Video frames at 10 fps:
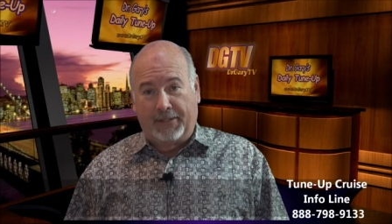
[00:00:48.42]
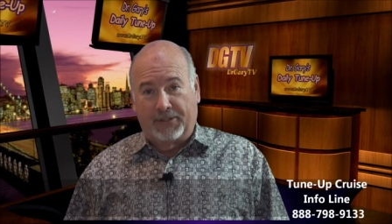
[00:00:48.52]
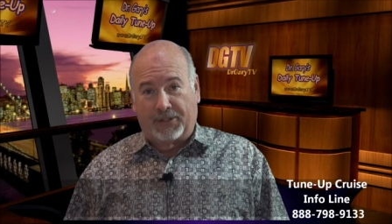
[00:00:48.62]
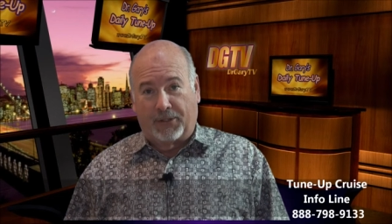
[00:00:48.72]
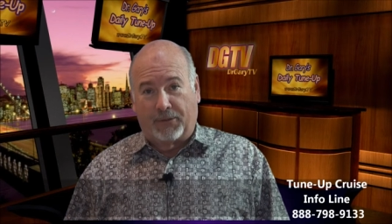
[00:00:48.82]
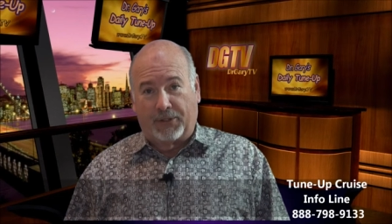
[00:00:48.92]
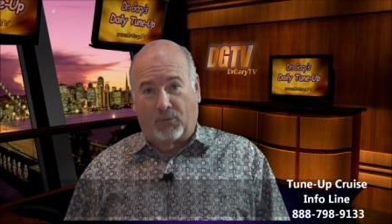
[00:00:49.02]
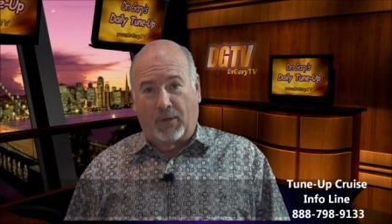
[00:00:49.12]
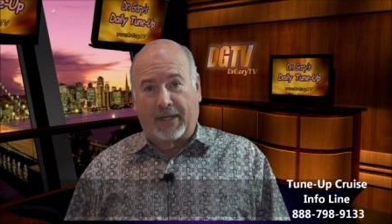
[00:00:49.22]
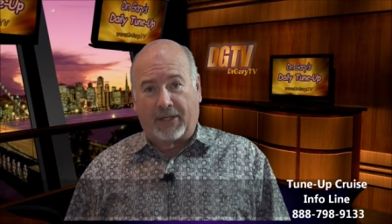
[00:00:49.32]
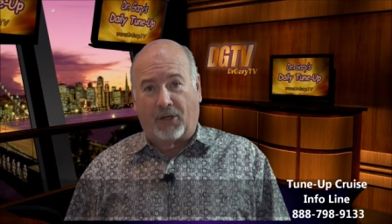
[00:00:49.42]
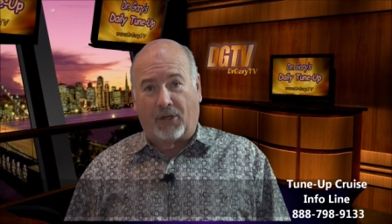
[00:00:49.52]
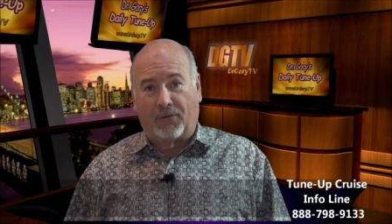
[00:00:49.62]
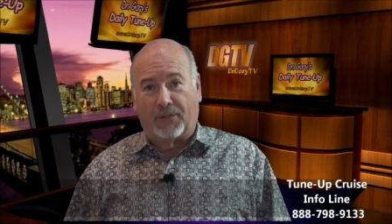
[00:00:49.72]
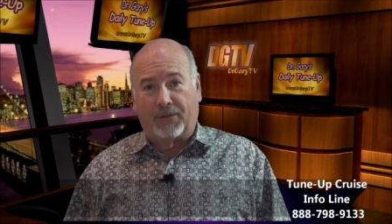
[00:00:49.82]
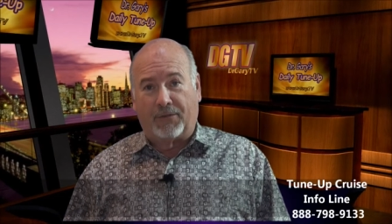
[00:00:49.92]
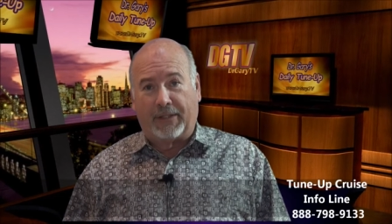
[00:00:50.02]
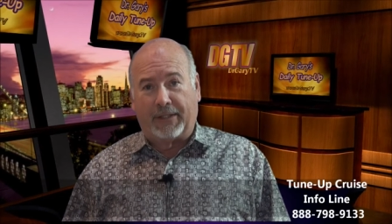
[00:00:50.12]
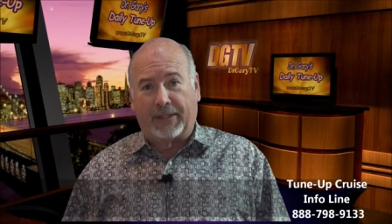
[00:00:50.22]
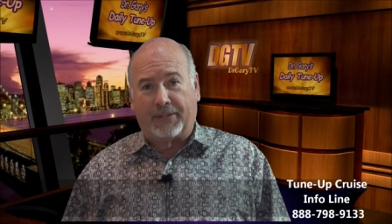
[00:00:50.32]
So you'll want to call the,
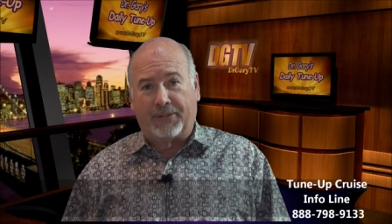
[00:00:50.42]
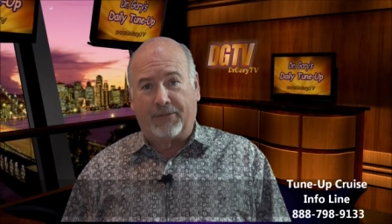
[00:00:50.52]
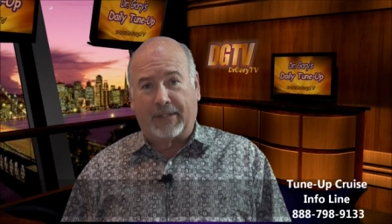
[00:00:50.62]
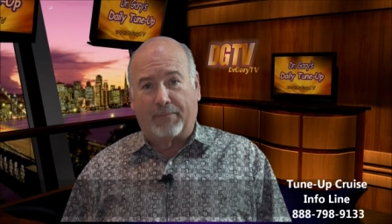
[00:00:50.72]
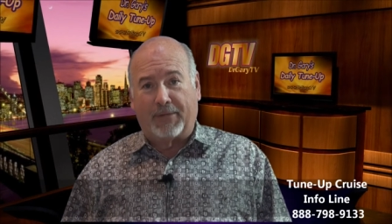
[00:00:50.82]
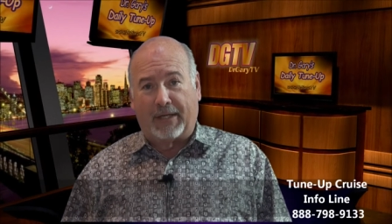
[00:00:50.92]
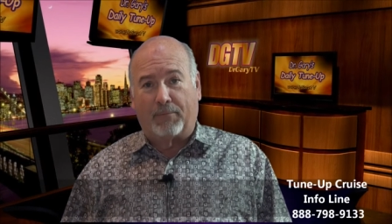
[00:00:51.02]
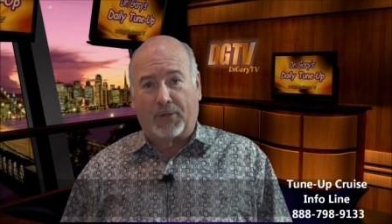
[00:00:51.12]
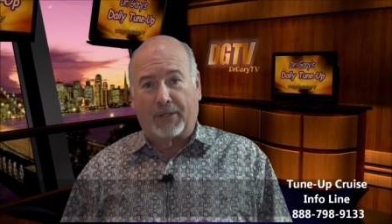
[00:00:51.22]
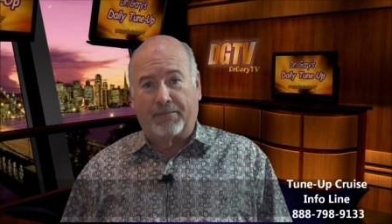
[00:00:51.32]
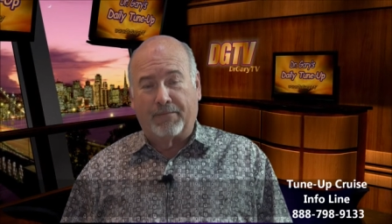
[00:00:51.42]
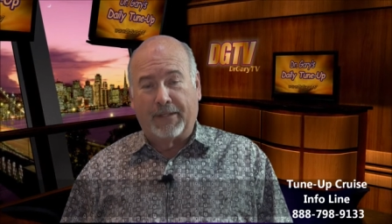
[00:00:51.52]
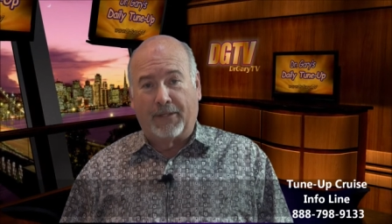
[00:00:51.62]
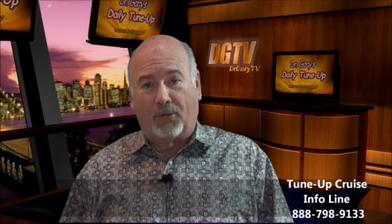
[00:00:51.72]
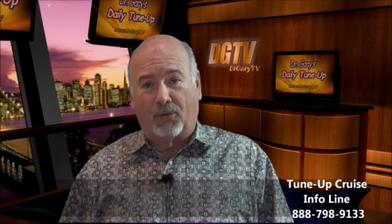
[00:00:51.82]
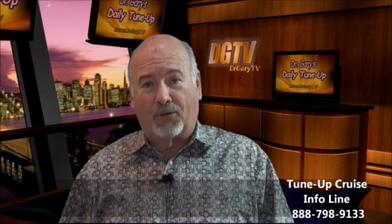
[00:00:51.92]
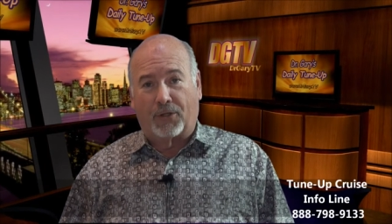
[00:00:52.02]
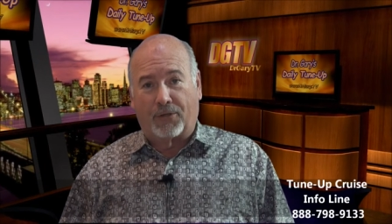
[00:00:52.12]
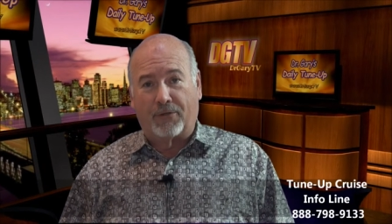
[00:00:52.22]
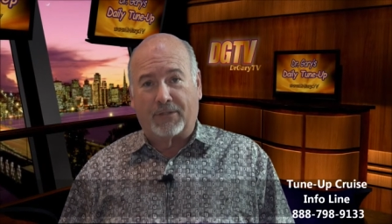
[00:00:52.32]
the uh, tune-up number or the
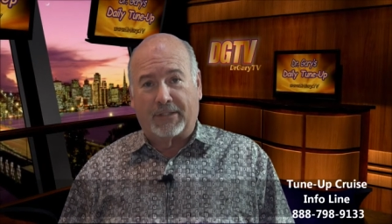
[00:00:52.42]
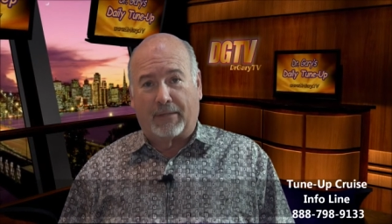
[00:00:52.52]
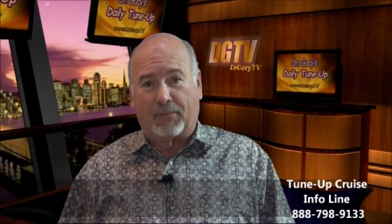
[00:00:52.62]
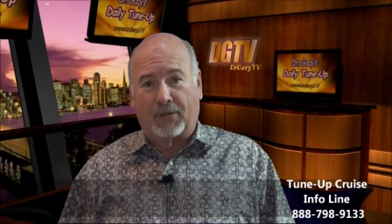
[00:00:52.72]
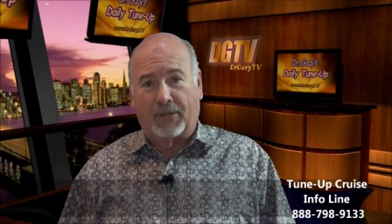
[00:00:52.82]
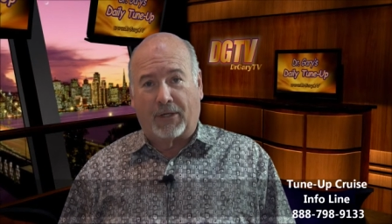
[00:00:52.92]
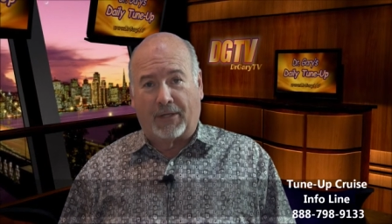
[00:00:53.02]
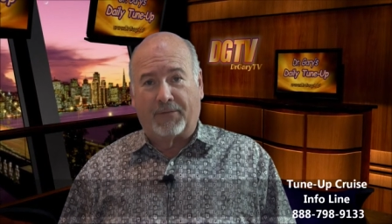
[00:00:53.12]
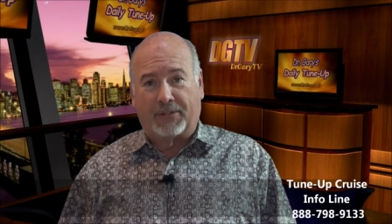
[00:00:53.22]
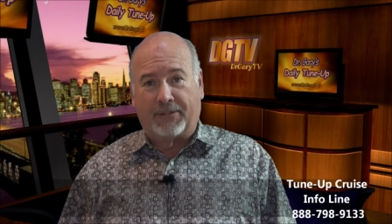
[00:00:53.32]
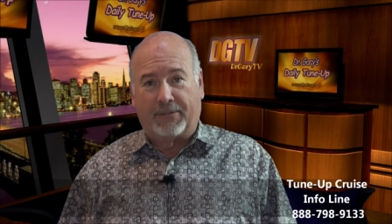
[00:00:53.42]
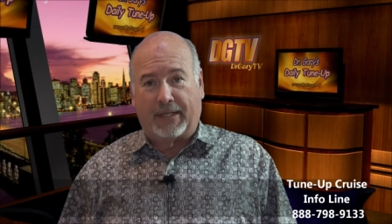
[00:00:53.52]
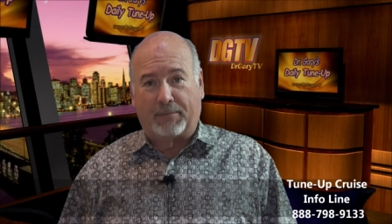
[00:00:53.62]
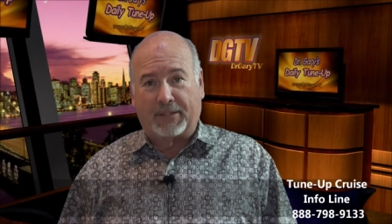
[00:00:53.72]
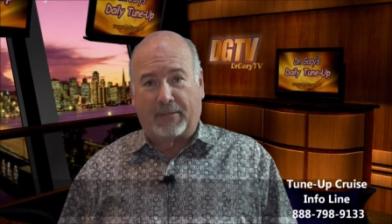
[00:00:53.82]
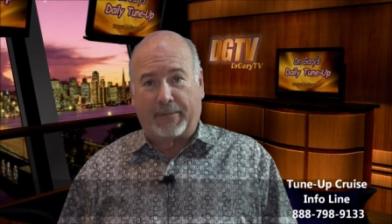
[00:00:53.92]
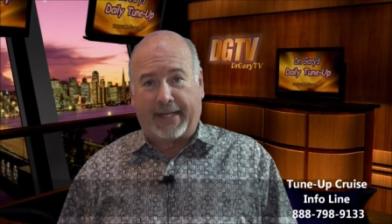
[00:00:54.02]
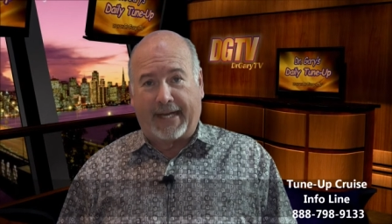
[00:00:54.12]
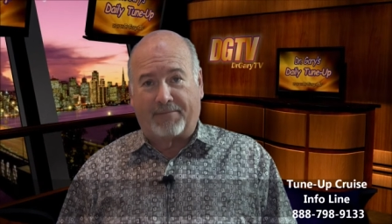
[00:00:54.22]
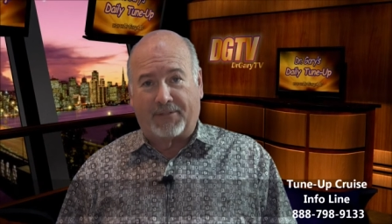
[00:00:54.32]
cruise number on the tune-ups. It'll
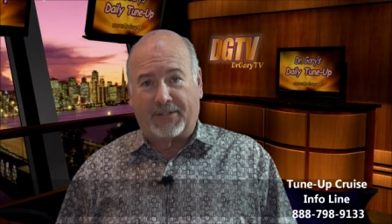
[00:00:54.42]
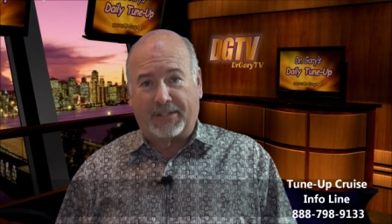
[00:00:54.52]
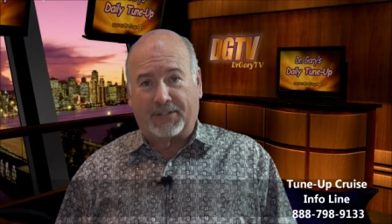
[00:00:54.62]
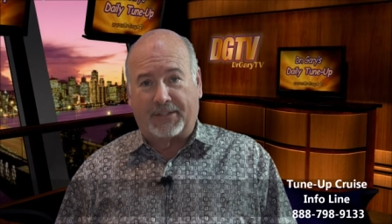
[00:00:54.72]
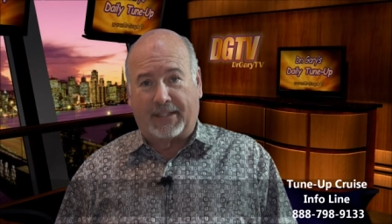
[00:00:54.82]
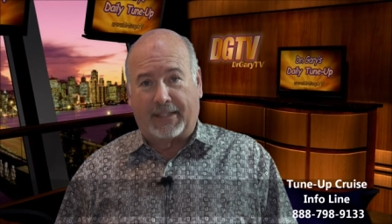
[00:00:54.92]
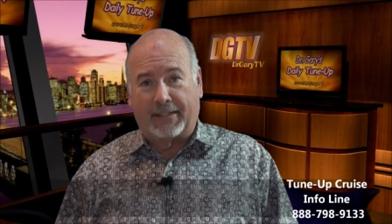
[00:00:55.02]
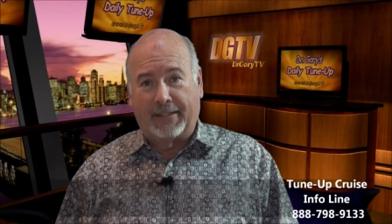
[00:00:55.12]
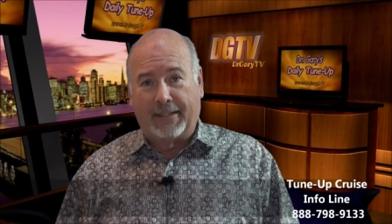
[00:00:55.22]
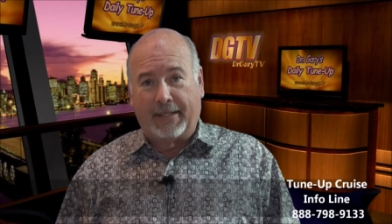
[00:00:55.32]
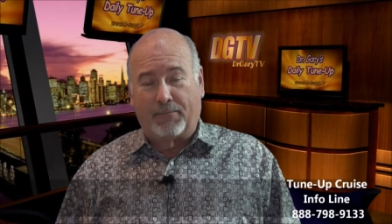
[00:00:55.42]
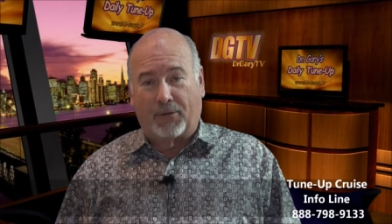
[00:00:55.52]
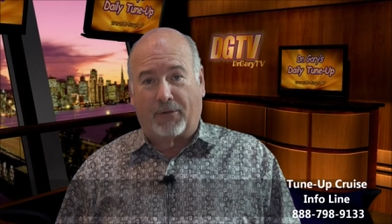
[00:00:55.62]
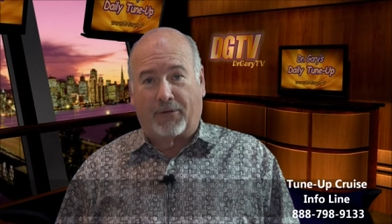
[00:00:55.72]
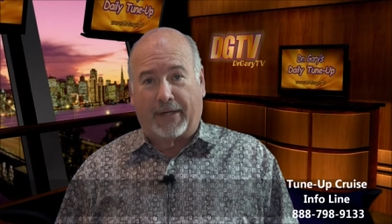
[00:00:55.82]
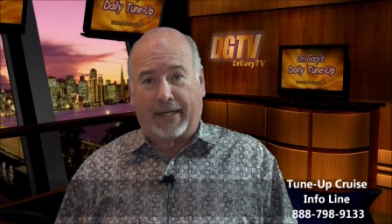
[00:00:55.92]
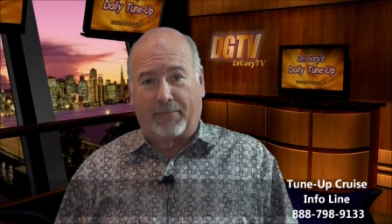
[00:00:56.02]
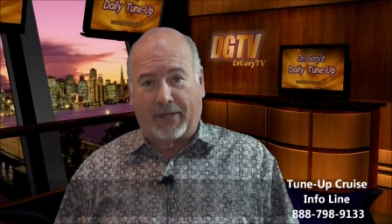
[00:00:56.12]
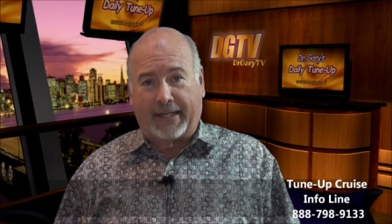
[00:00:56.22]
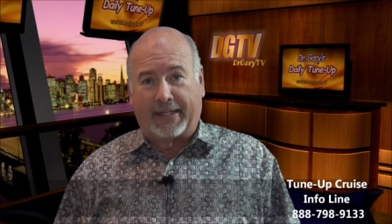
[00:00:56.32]
be after this uh,
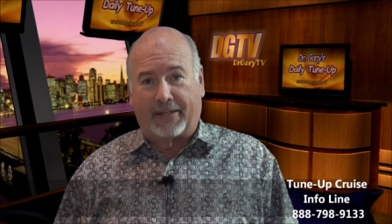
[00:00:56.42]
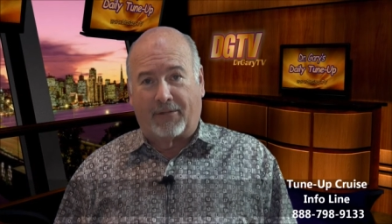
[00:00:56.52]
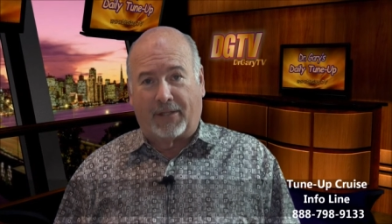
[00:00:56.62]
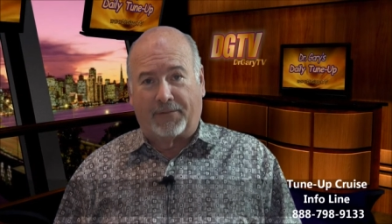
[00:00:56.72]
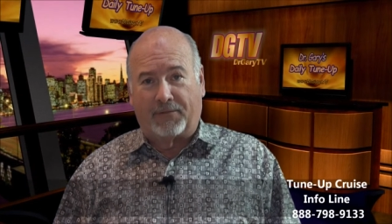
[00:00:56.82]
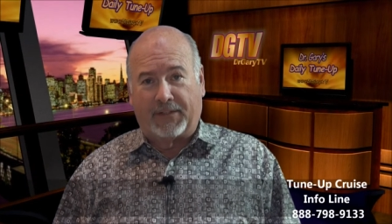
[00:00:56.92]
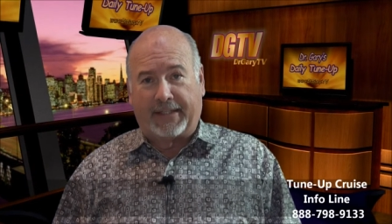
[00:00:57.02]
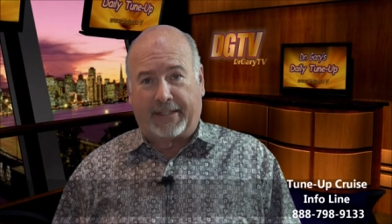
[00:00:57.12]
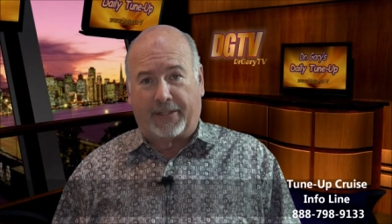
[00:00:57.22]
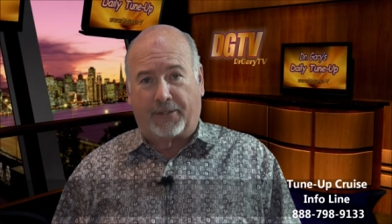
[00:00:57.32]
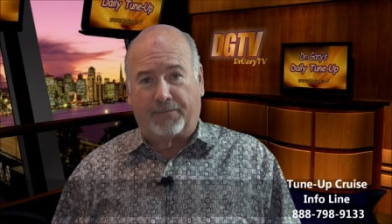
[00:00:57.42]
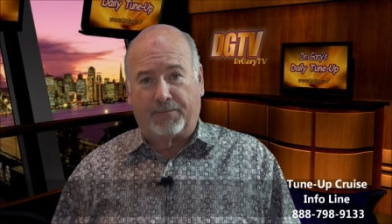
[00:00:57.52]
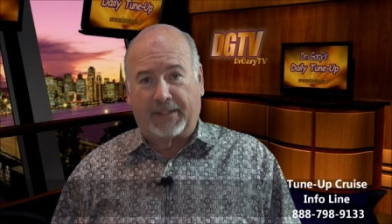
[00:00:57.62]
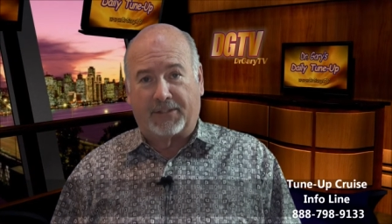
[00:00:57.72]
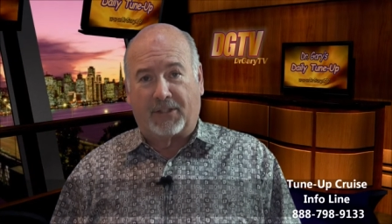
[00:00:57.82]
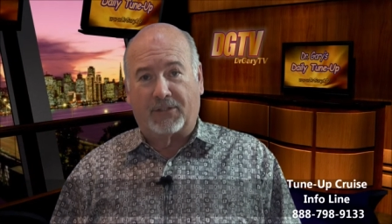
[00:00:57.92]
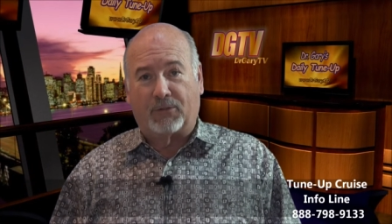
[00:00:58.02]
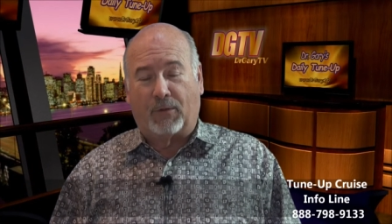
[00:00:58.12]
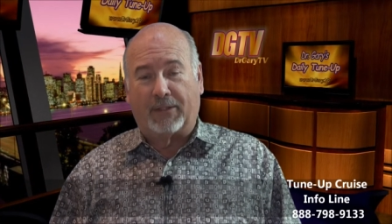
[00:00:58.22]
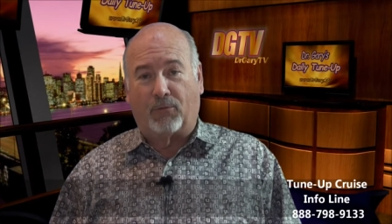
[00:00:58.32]
program right here on the video, and it's
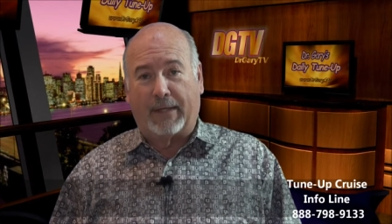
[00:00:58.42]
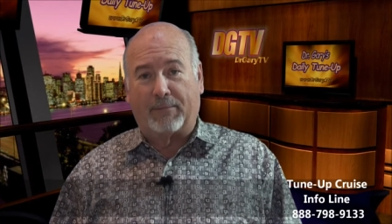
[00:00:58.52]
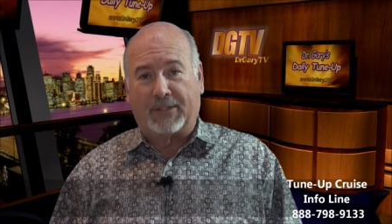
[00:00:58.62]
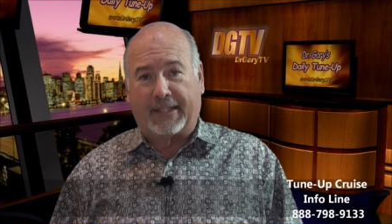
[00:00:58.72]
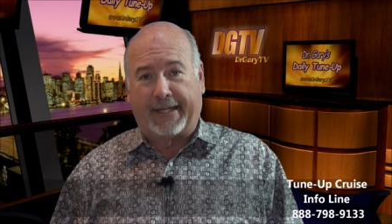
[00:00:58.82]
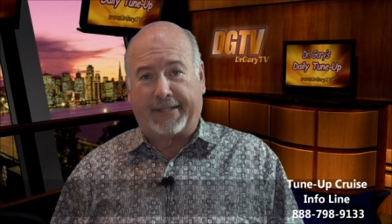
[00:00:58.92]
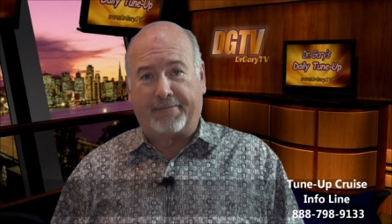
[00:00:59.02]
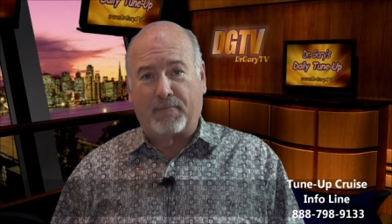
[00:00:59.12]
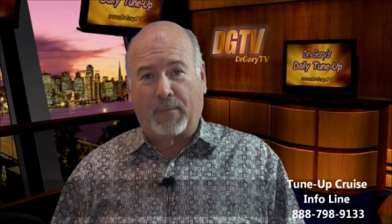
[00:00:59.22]
also on the website.